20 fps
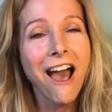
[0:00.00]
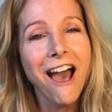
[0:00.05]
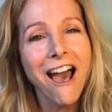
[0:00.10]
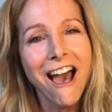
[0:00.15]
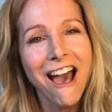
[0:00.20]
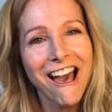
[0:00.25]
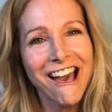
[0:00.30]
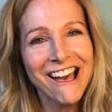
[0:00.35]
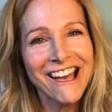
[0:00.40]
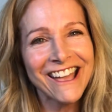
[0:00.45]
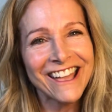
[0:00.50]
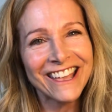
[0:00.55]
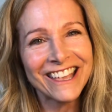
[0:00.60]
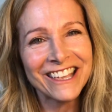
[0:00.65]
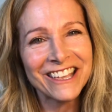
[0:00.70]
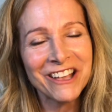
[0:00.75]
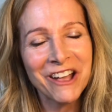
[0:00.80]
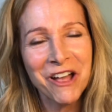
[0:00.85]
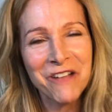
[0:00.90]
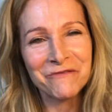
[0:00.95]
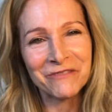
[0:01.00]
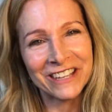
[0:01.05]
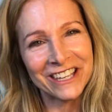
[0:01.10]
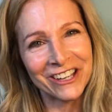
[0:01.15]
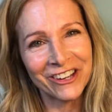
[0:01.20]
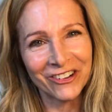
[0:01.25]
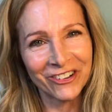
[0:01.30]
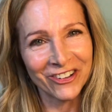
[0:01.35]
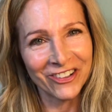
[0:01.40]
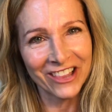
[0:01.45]
Hi, I'm
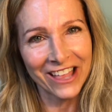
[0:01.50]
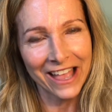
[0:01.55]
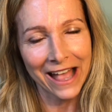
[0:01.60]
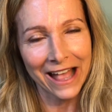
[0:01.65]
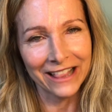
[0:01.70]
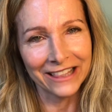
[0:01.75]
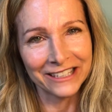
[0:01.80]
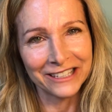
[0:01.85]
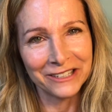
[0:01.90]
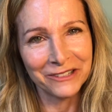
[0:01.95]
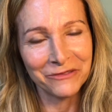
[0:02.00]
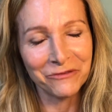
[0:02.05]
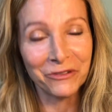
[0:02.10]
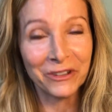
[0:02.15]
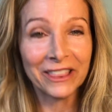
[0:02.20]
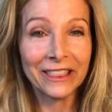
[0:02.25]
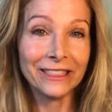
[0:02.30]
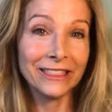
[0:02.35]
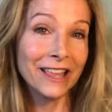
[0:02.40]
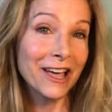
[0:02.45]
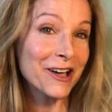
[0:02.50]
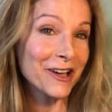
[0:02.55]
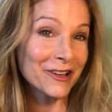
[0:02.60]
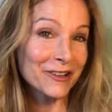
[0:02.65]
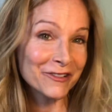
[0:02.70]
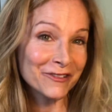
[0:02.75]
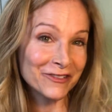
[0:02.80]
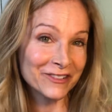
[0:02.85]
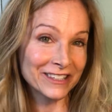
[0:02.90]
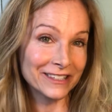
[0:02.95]
Carol Allen with
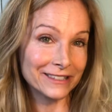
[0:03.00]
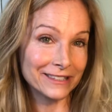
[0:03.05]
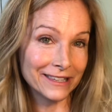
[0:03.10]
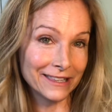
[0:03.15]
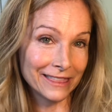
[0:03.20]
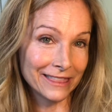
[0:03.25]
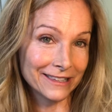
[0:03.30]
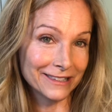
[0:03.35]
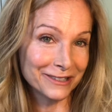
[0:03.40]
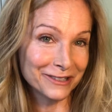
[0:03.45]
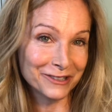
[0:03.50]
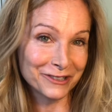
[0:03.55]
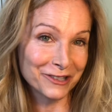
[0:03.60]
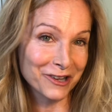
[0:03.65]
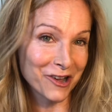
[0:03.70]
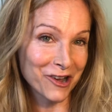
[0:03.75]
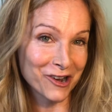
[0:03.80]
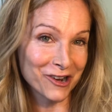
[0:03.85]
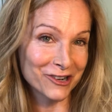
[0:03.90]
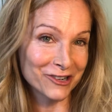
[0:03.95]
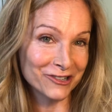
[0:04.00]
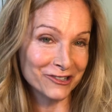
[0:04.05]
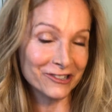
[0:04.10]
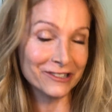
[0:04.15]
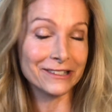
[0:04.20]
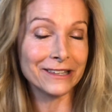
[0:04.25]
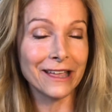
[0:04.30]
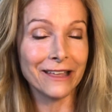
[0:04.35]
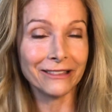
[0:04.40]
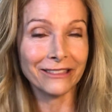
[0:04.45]
Love is in the
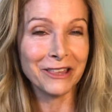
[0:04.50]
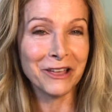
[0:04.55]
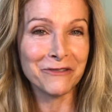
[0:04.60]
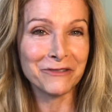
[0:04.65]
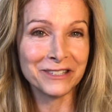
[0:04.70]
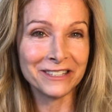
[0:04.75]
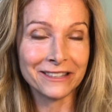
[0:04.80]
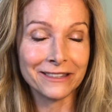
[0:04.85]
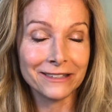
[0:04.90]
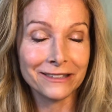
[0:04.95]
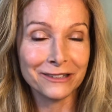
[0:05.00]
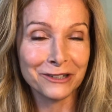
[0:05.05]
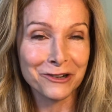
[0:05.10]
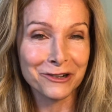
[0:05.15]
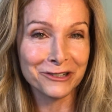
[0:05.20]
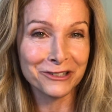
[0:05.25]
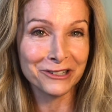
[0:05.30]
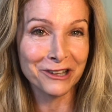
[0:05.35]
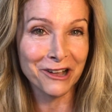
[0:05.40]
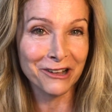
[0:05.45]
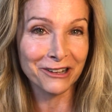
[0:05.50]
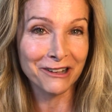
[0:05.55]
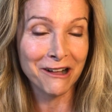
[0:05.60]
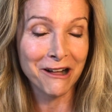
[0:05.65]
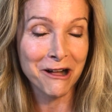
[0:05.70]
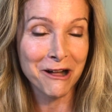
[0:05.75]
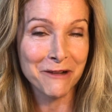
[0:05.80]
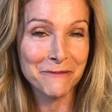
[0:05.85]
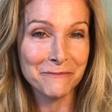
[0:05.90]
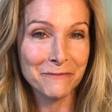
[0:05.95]
Stars at
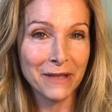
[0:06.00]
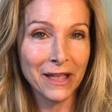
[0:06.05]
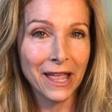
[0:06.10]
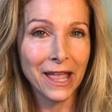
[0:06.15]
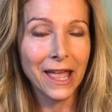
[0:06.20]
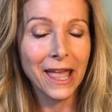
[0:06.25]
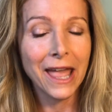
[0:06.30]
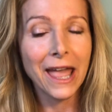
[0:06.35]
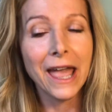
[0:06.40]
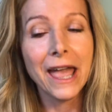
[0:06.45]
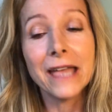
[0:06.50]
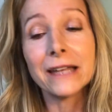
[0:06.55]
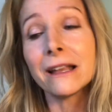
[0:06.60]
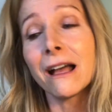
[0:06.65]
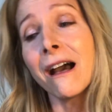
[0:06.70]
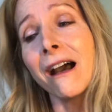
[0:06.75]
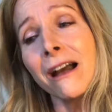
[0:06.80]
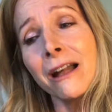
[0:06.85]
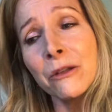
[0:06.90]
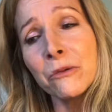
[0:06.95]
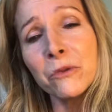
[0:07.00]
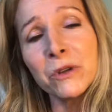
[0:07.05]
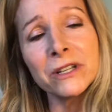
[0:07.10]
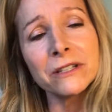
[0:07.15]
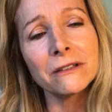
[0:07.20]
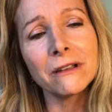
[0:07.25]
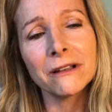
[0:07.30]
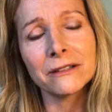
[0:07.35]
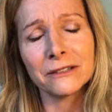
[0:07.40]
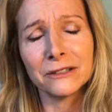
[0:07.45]
loveisinthestars.com. And I want to
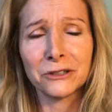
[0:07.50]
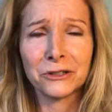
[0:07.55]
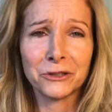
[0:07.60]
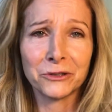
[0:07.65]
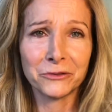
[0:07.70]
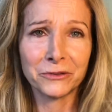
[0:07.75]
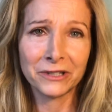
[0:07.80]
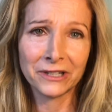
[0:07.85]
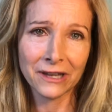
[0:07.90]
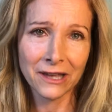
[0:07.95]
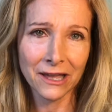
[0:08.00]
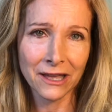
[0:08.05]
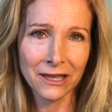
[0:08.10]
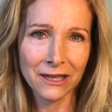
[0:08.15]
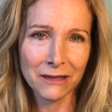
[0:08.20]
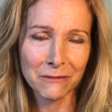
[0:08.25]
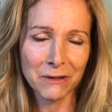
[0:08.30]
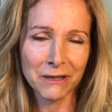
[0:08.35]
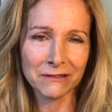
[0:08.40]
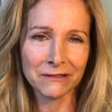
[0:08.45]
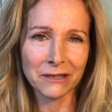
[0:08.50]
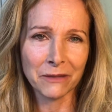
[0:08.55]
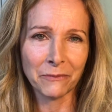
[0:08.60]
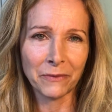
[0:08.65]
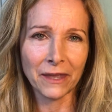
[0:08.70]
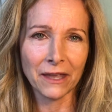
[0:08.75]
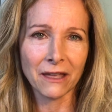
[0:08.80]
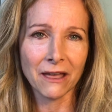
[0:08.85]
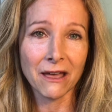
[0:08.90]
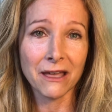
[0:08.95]
talk to you today about
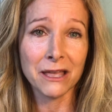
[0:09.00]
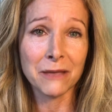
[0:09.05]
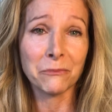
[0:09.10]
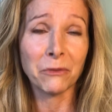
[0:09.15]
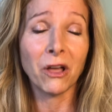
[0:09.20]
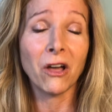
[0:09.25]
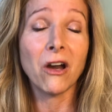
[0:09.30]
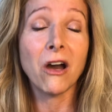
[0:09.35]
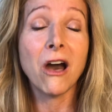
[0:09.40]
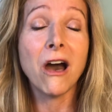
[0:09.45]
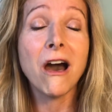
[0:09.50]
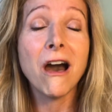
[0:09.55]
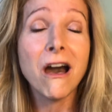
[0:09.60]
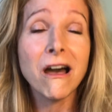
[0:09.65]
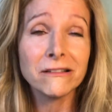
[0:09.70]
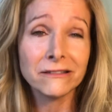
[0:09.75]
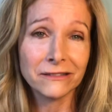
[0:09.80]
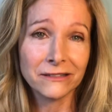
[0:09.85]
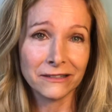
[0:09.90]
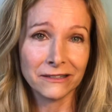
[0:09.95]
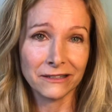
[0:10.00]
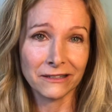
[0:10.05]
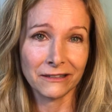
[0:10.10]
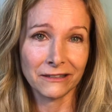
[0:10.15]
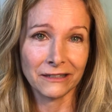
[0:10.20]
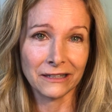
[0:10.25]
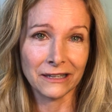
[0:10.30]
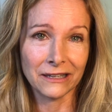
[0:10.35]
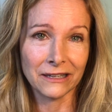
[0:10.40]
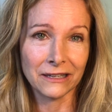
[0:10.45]
something I am
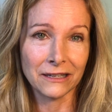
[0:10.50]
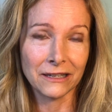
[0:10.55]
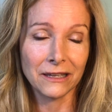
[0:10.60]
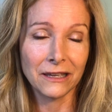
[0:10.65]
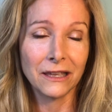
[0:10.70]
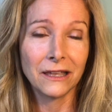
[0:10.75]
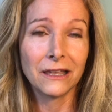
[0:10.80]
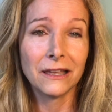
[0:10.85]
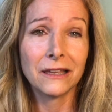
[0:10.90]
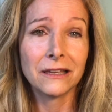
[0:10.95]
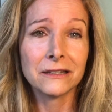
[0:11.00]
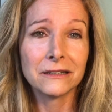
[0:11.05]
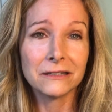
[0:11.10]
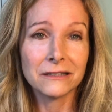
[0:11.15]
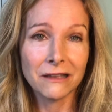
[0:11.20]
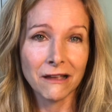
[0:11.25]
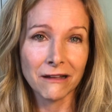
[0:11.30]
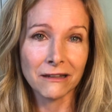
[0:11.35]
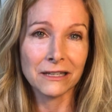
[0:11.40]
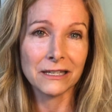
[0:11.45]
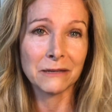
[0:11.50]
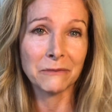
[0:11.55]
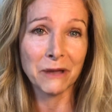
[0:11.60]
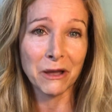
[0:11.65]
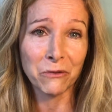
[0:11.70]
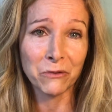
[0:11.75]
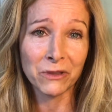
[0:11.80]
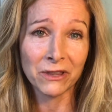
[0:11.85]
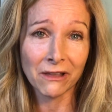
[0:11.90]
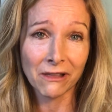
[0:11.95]
constantly talking
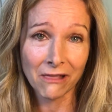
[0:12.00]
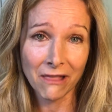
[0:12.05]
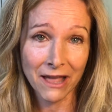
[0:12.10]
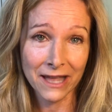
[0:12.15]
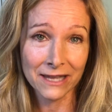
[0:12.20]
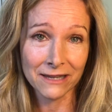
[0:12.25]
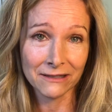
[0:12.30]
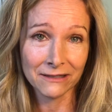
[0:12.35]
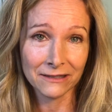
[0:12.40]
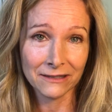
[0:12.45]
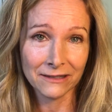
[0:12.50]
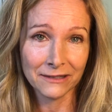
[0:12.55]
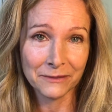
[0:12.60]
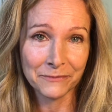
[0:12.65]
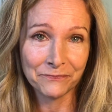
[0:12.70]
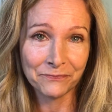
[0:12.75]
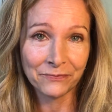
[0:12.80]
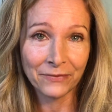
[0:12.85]
about with clients.